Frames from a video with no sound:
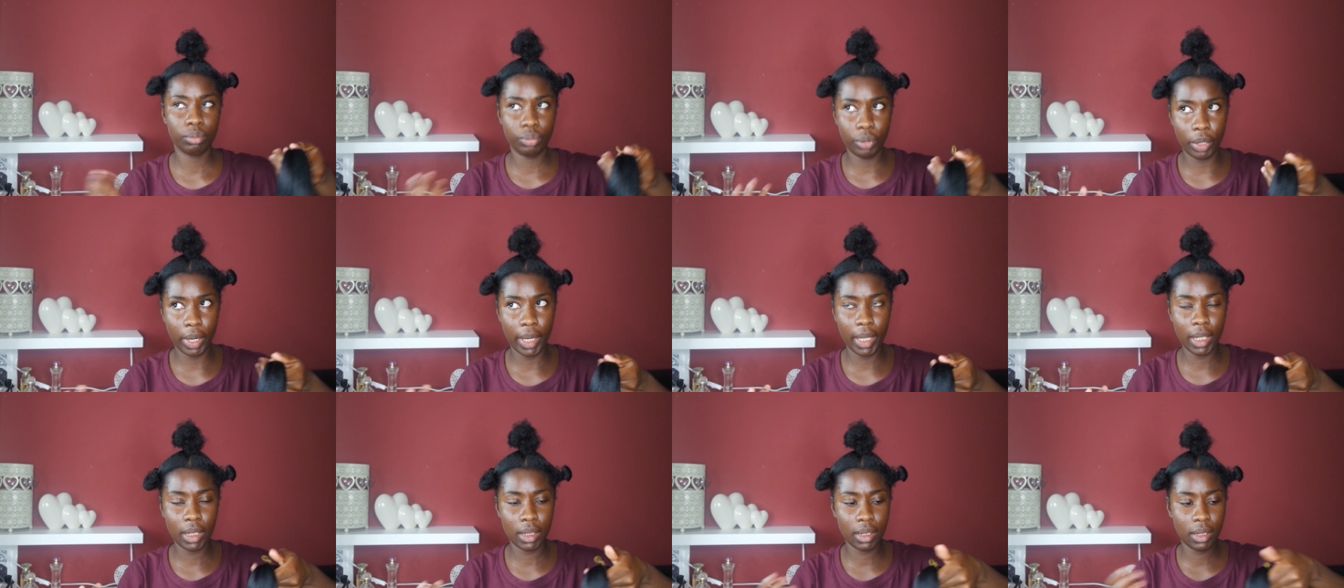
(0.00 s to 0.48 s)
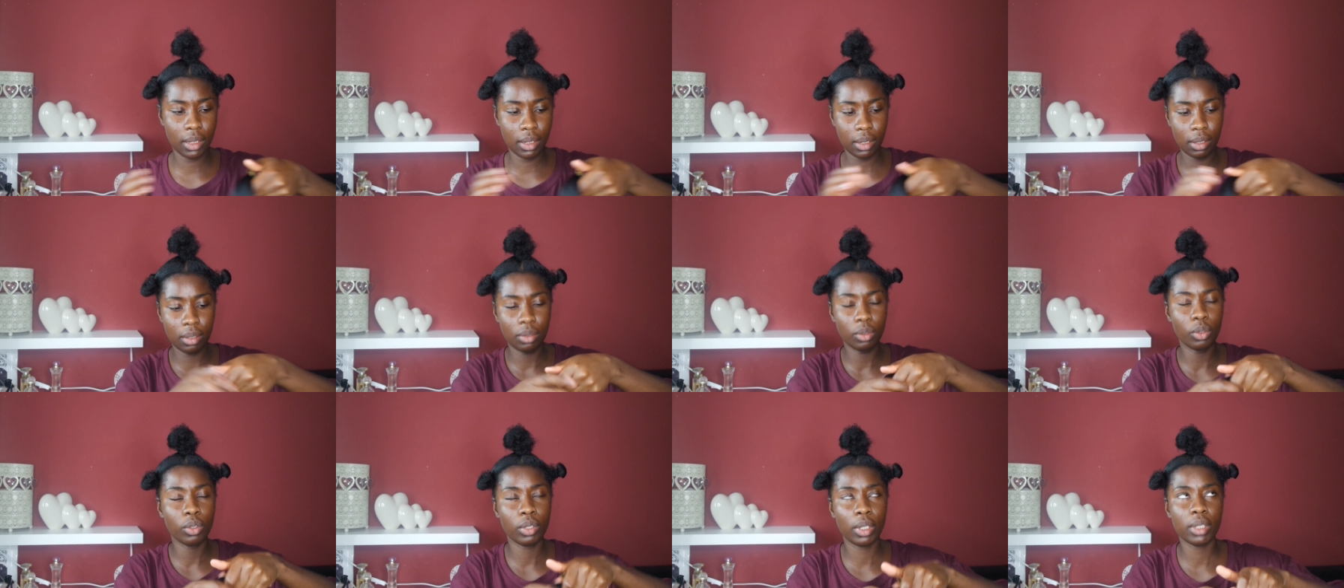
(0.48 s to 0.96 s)
braids,
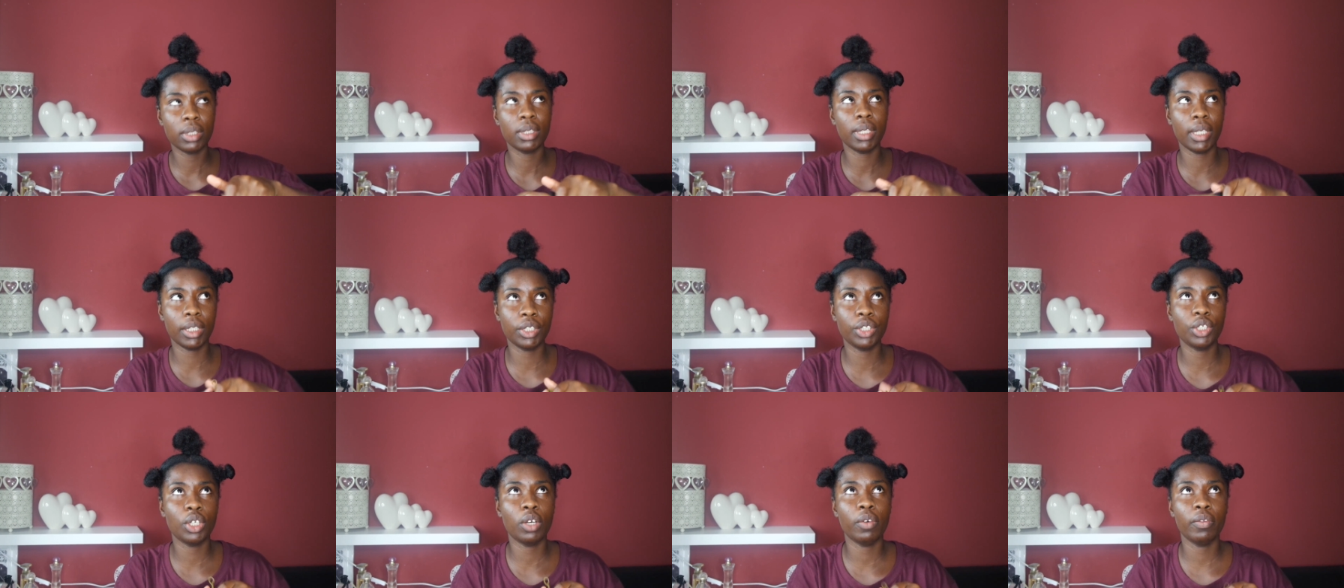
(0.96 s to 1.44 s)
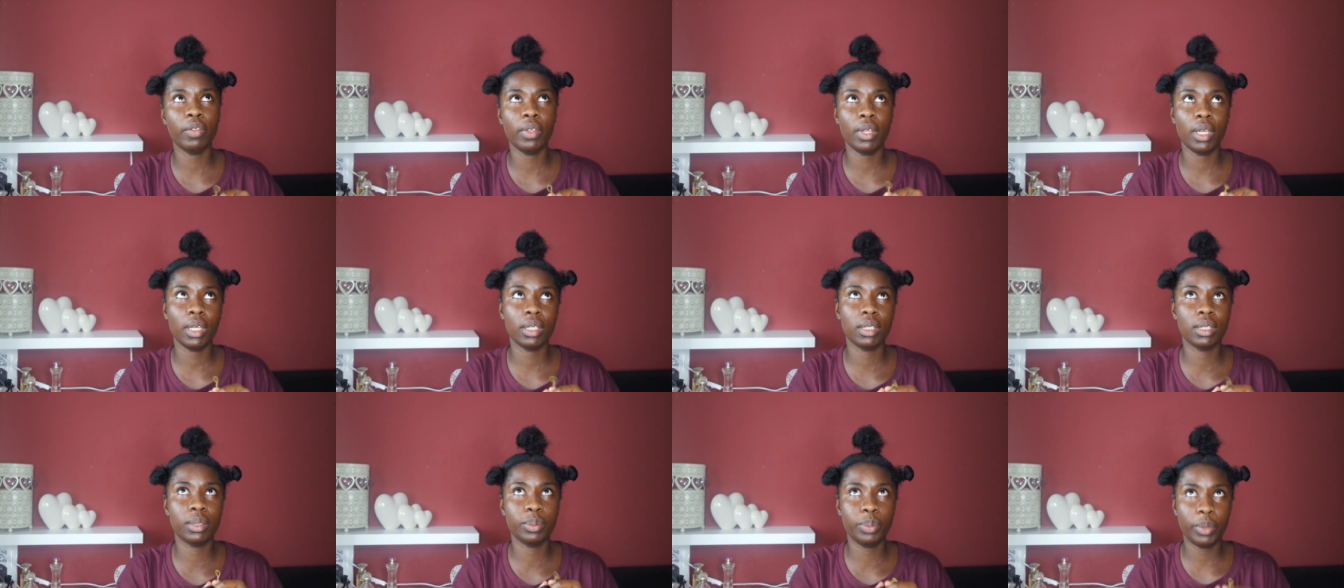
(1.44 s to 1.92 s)
or the texture of
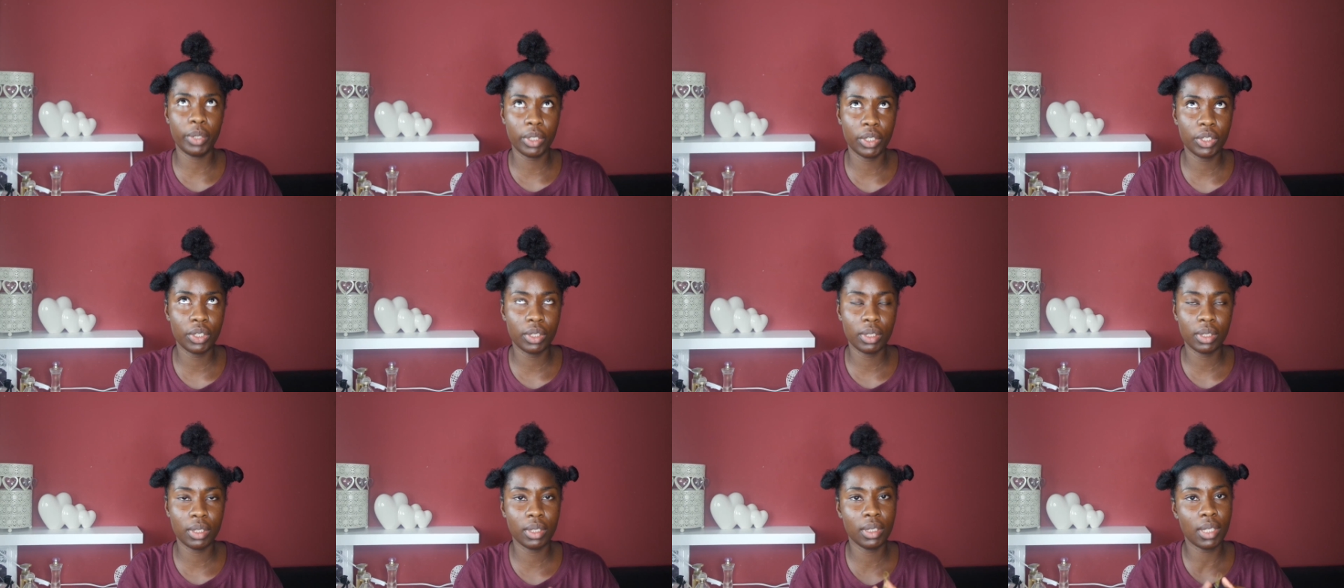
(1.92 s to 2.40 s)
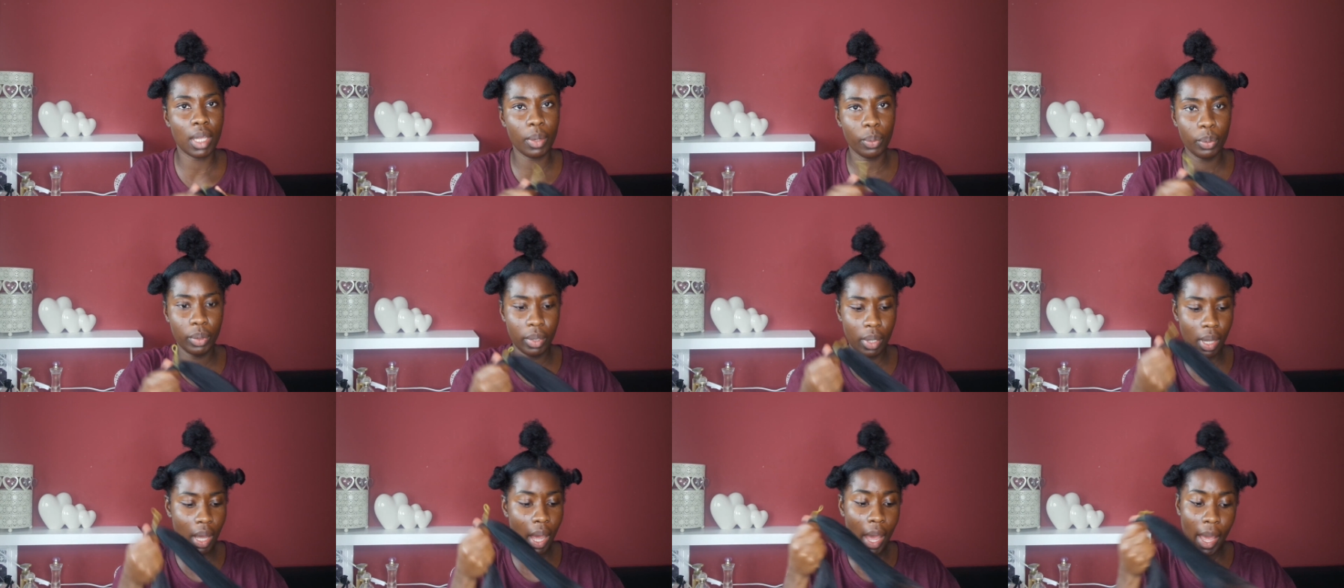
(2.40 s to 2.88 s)
the expressions that
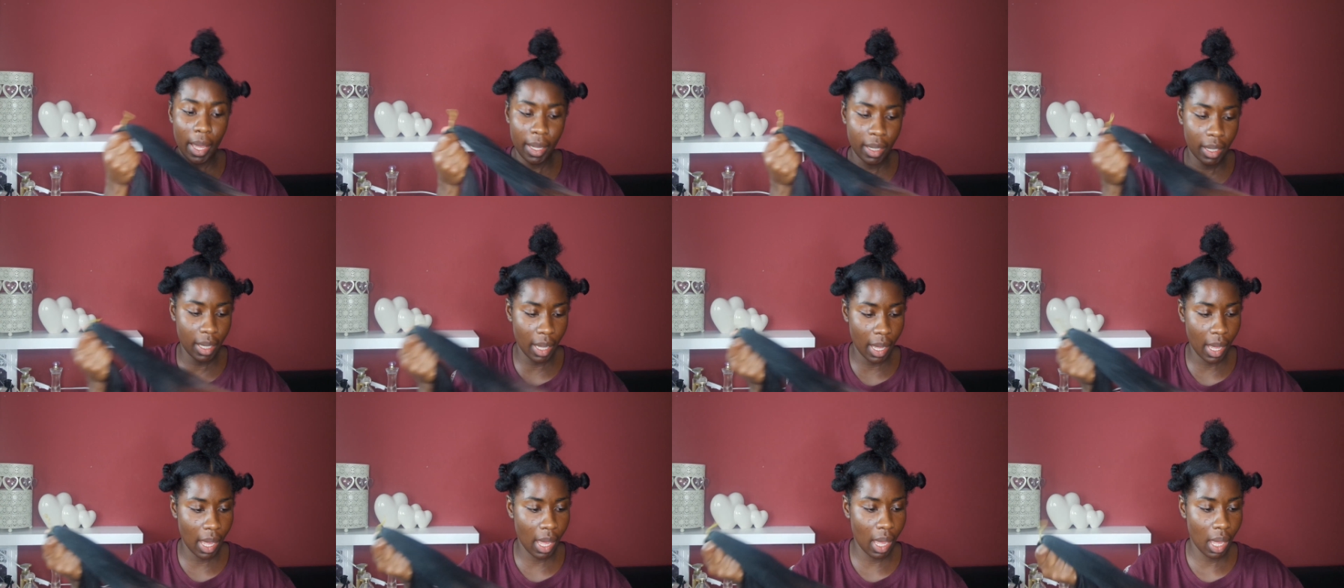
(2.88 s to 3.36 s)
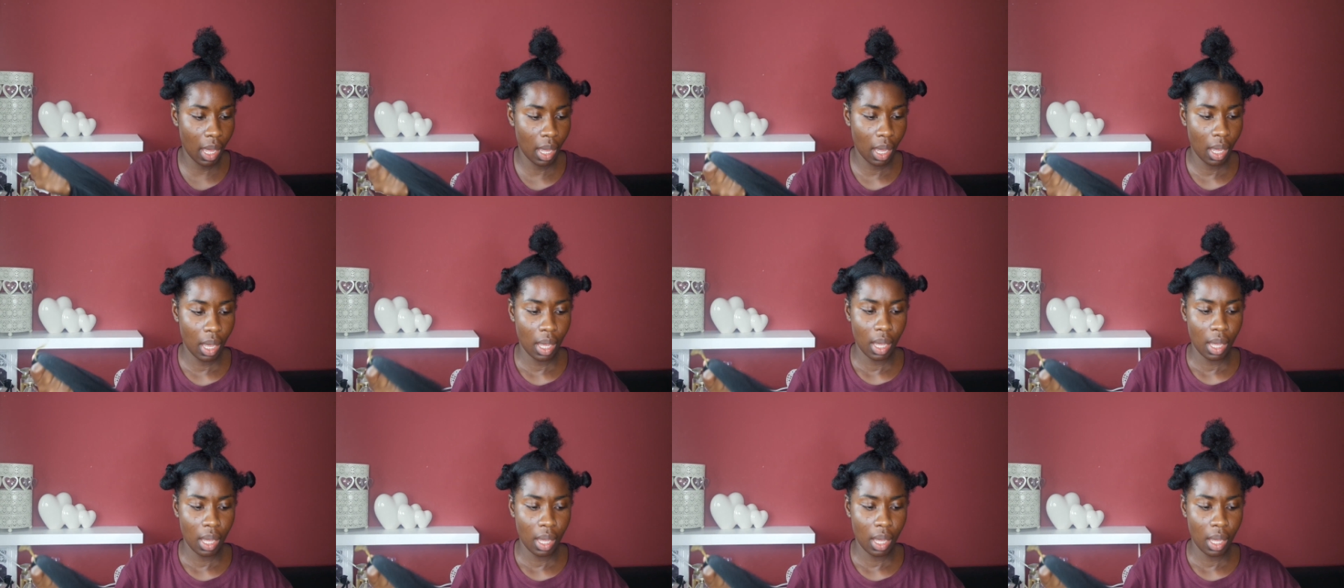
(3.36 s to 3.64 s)
I get.